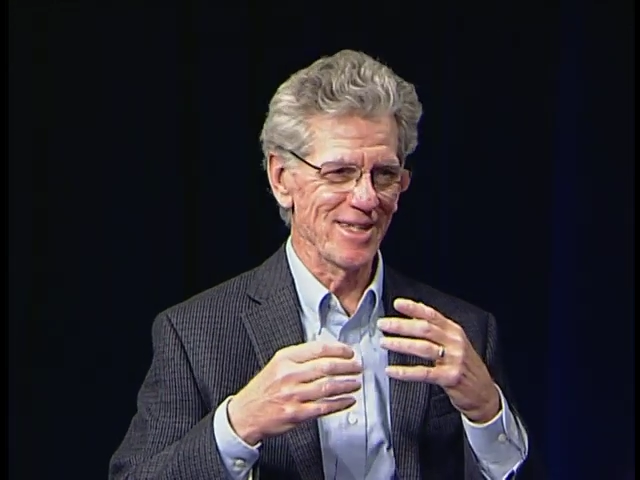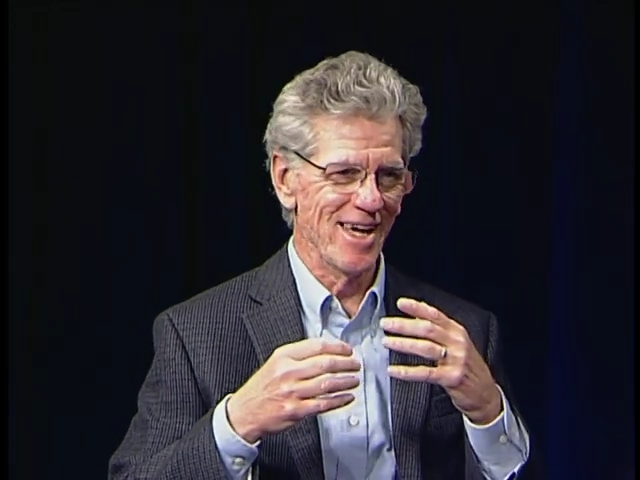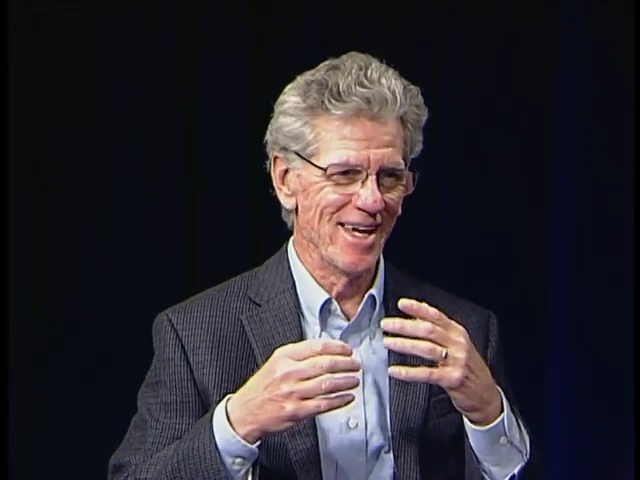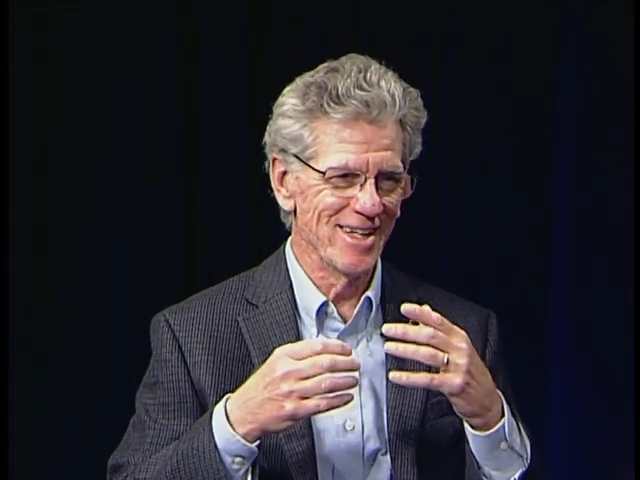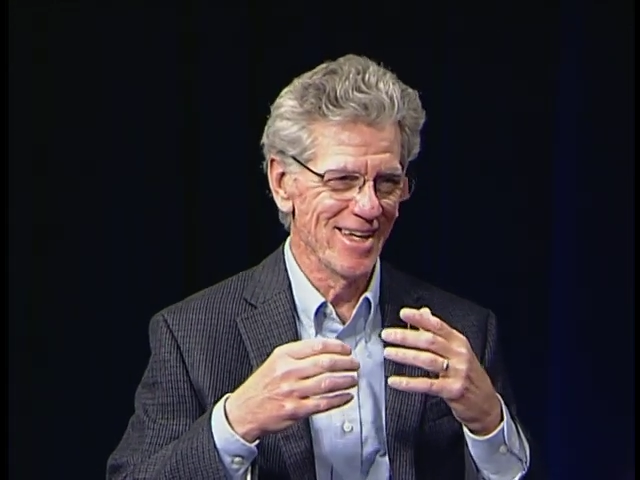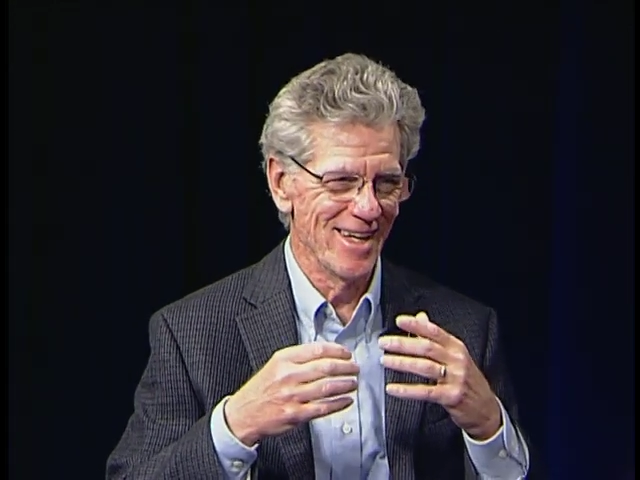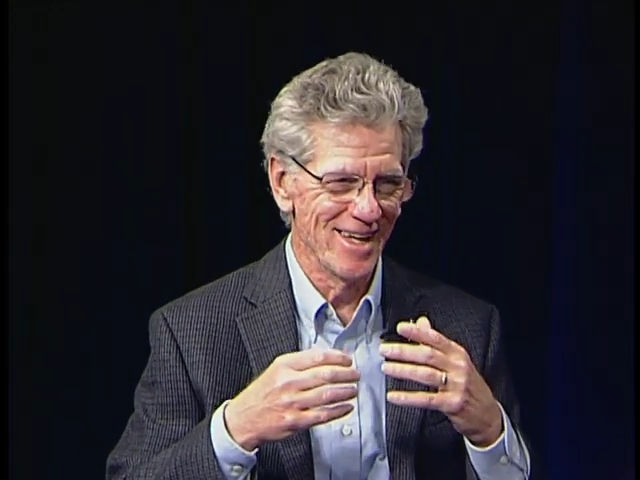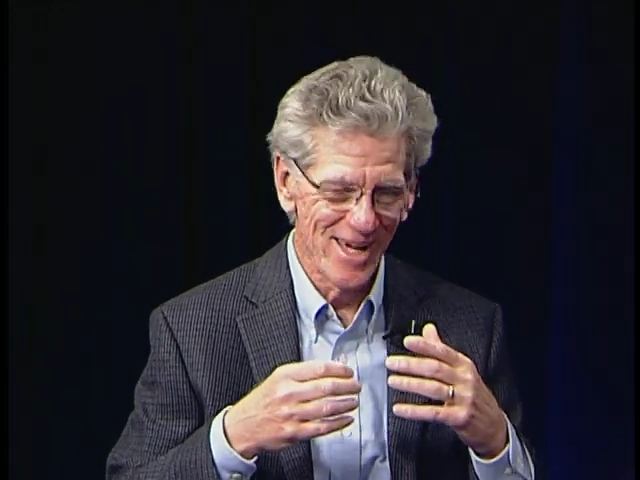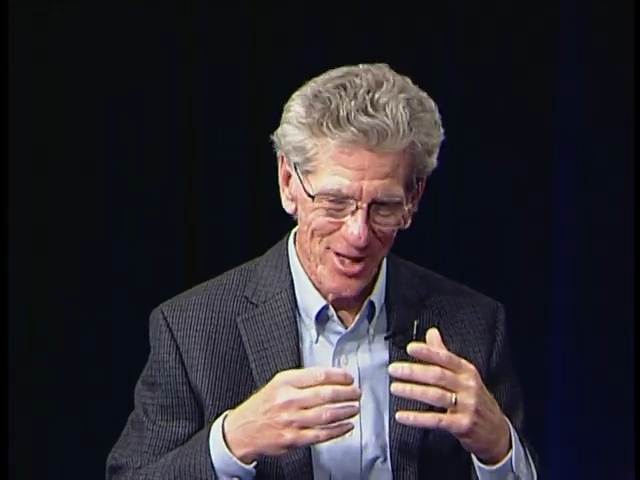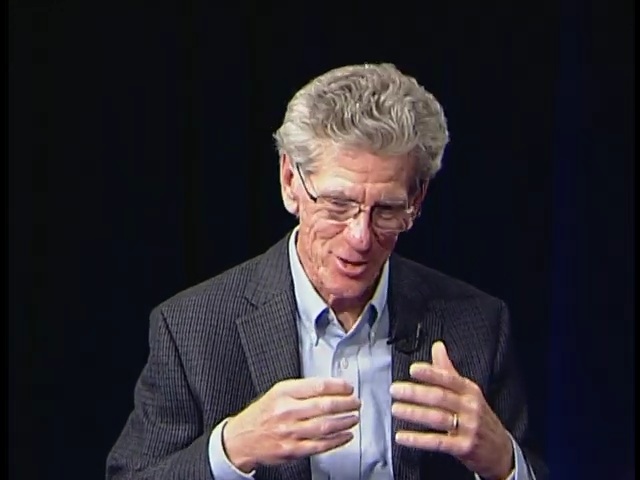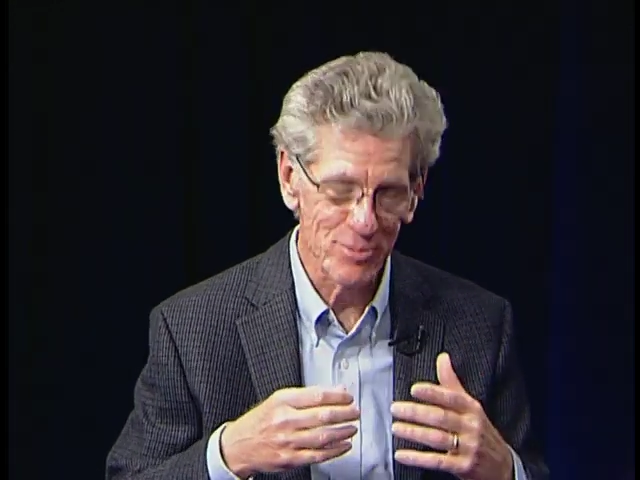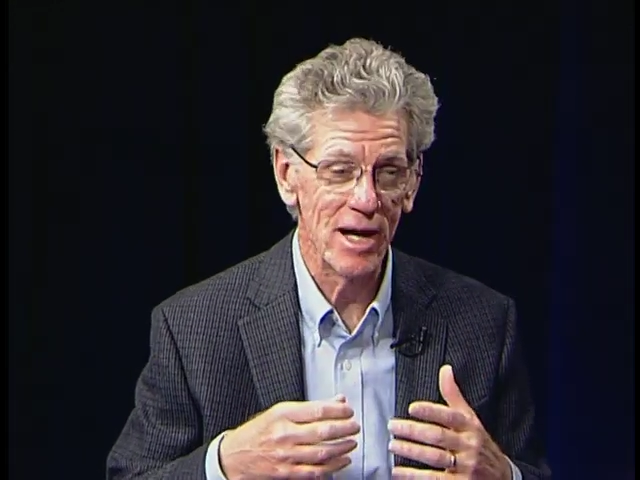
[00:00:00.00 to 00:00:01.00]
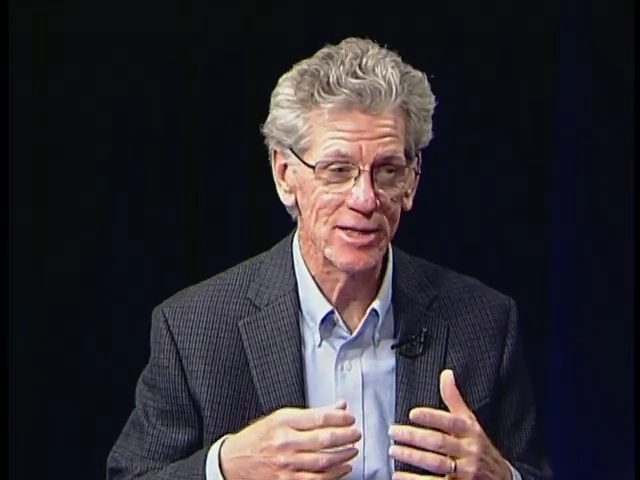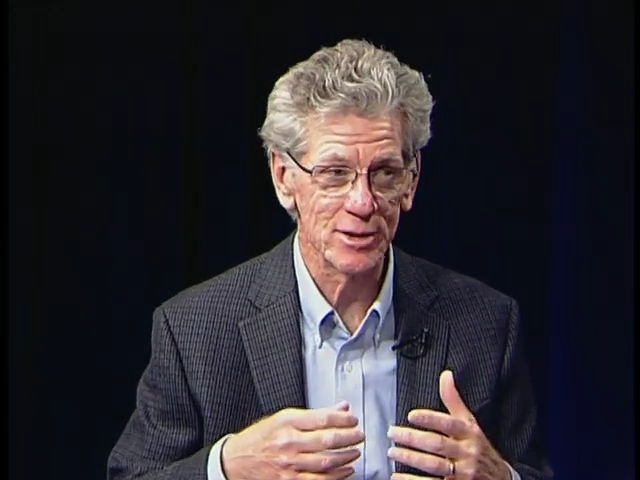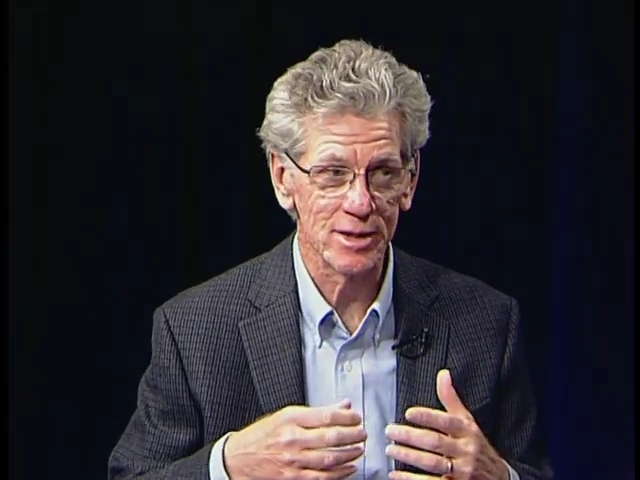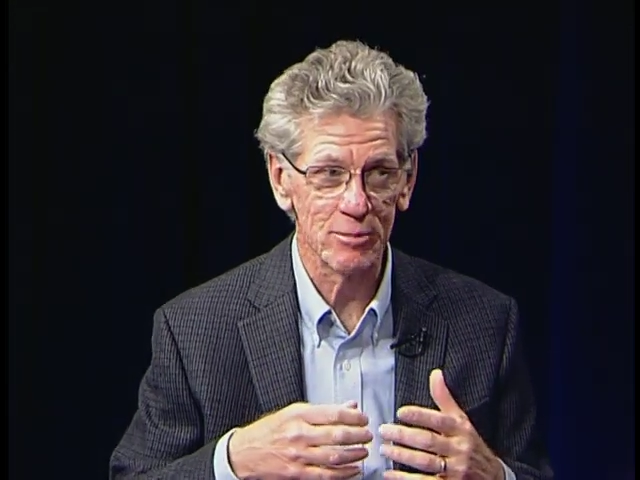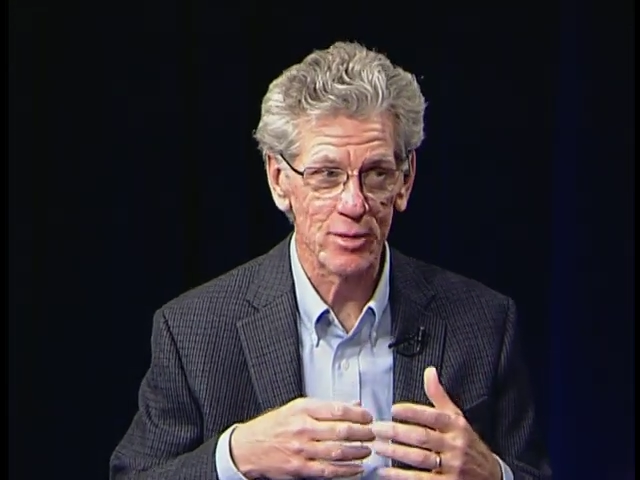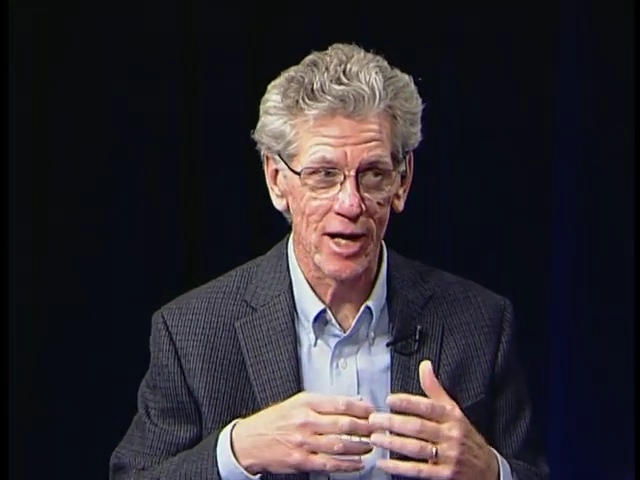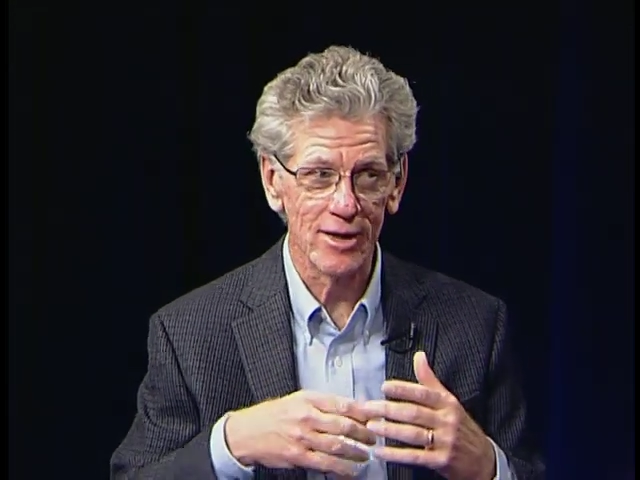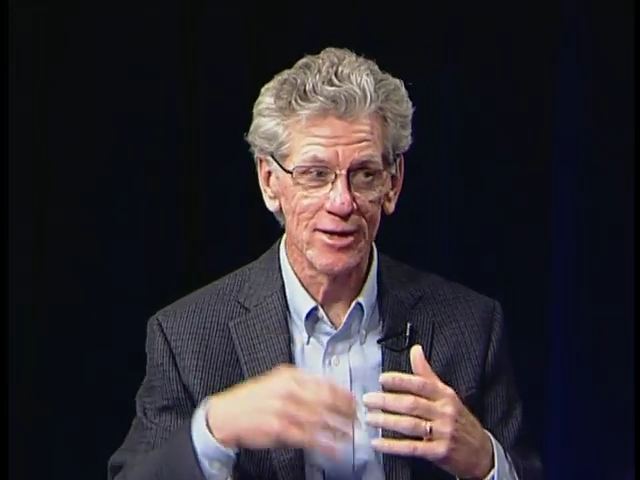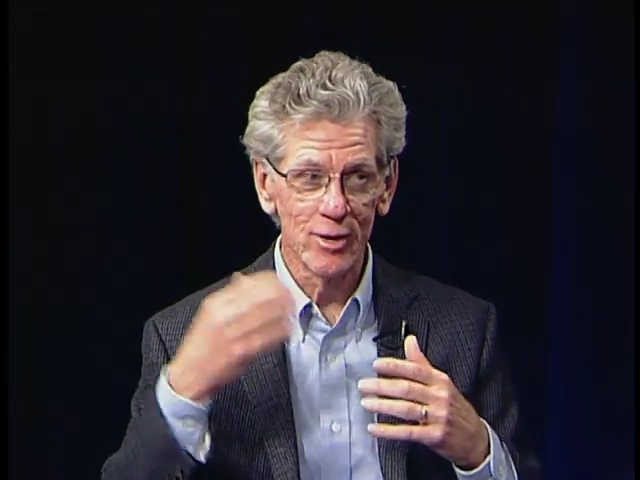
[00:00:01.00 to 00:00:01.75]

Could you imagine Jim Brown